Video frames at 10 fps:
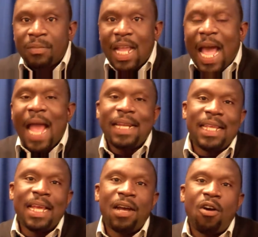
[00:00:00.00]

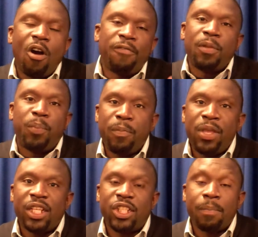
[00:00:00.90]
idea of the
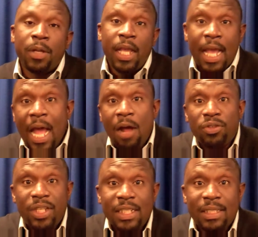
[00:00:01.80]
Premiership. And how
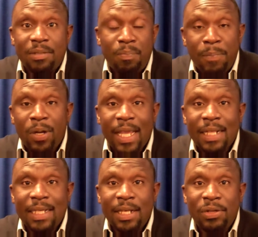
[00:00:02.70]
do these people
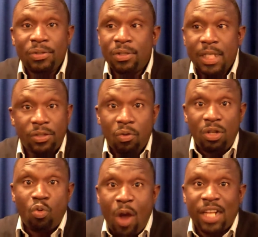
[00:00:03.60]
get their news? They
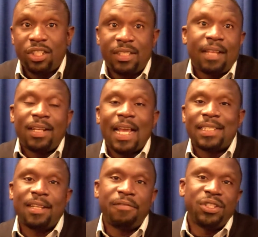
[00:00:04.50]
don't watch satellite
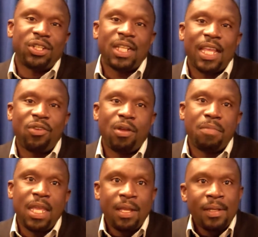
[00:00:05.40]
television like you and
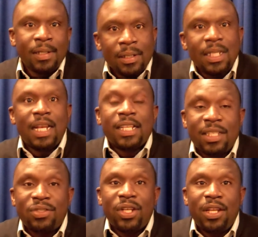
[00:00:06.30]
me. They
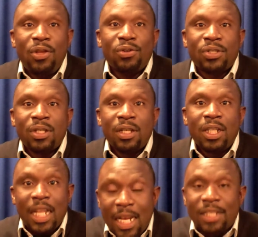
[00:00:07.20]
listen to the news.
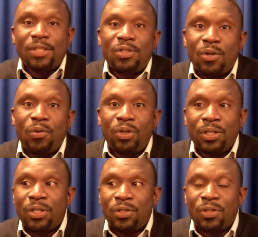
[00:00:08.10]
They listen to
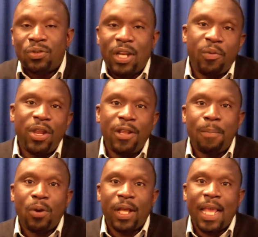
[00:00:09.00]
the radio
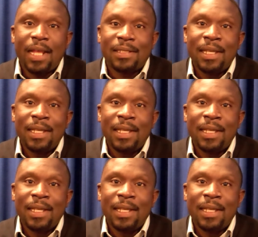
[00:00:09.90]
broadcast.